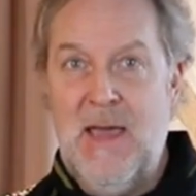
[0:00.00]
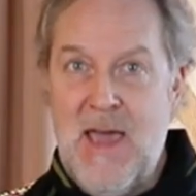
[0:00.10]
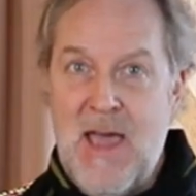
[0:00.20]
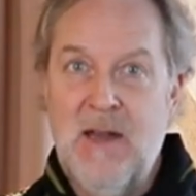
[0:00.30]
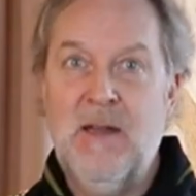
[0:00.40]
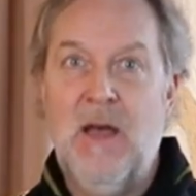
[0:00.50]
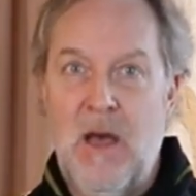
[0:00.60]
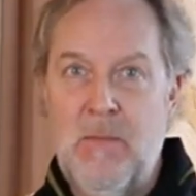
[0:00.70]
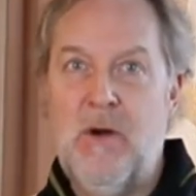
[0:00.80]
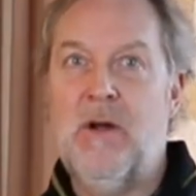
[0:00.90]
In
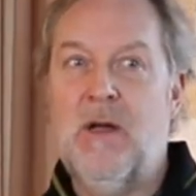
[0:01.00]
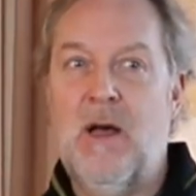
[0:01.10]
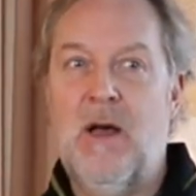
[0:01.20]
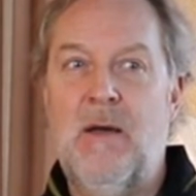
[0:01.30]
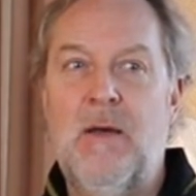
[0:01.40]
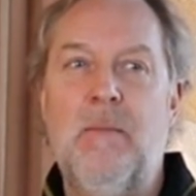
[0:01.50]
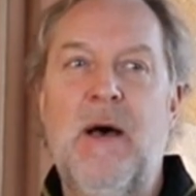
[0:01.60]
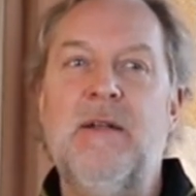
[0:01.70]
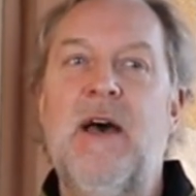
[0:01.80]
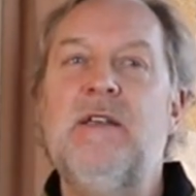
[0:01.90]
America,
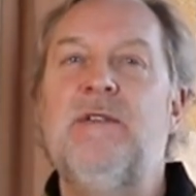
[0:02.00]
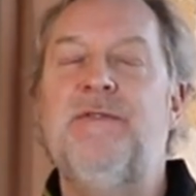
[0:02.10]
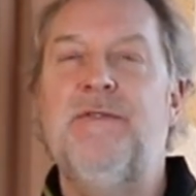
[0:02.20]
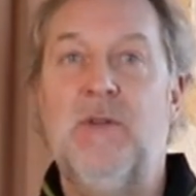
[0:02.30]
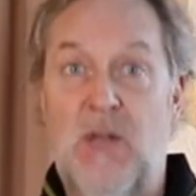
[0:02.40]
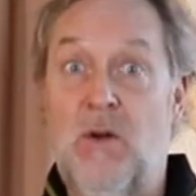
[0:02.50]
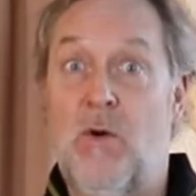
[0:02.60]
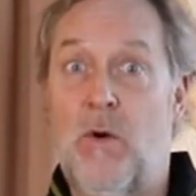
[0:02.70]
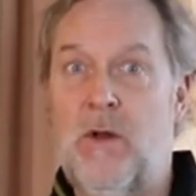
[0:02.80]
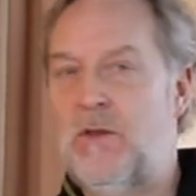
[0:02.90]

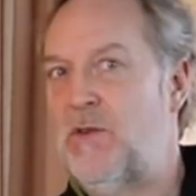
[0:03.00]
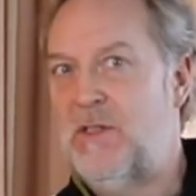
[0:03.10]
according to